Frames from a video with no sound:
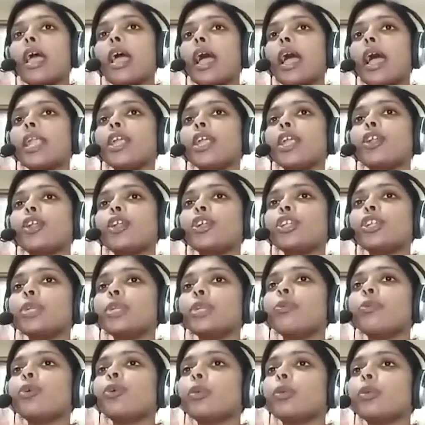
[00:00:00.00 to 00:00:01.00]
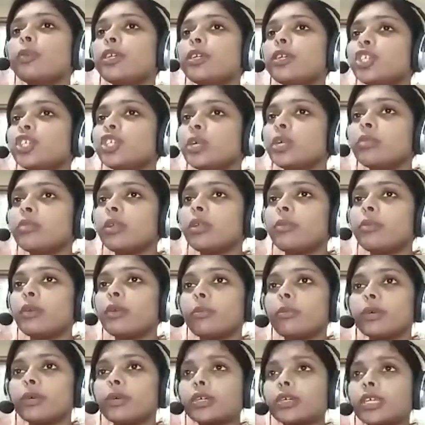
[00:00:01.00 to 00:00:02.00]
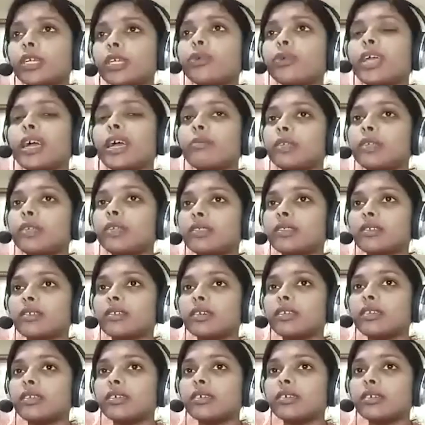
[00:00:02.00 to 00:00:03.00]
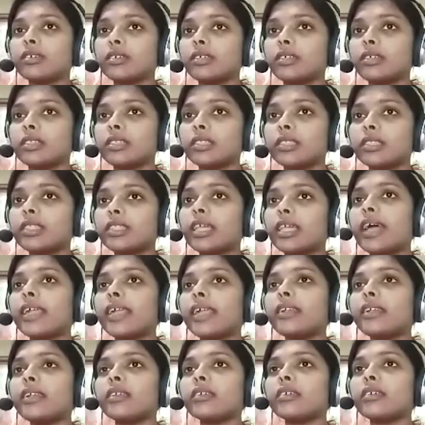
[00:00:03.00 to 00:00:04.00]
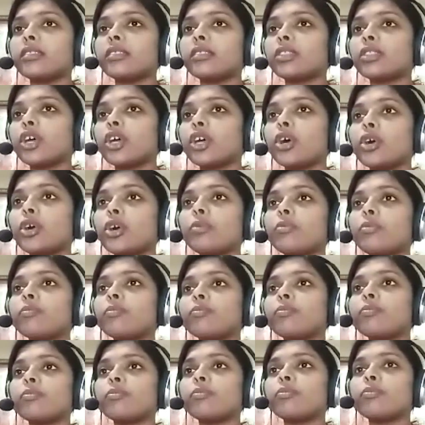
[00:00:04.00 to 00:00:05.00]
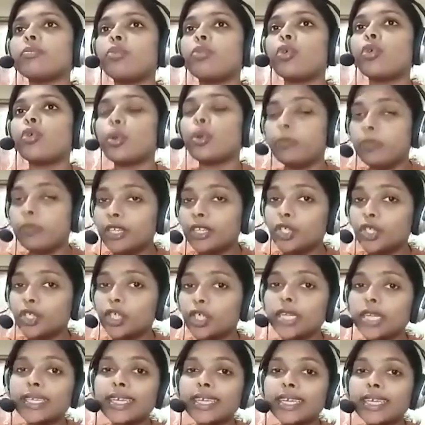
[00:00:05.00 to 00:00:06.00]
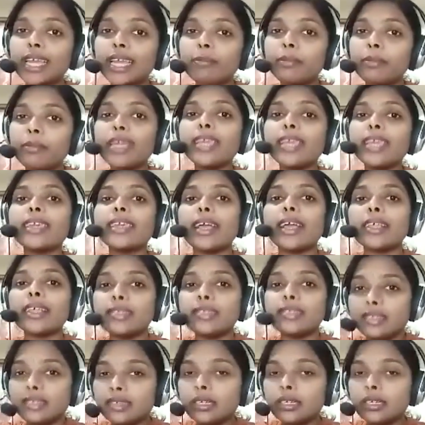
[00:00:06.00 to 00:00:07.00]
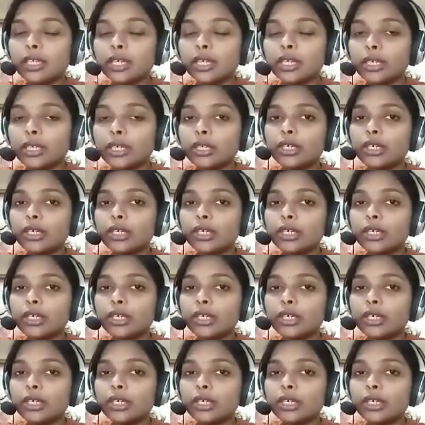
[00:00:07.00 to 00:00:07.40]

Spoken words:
And under the forfeiture of the property we have discussed that the forfeiture can be cancelled.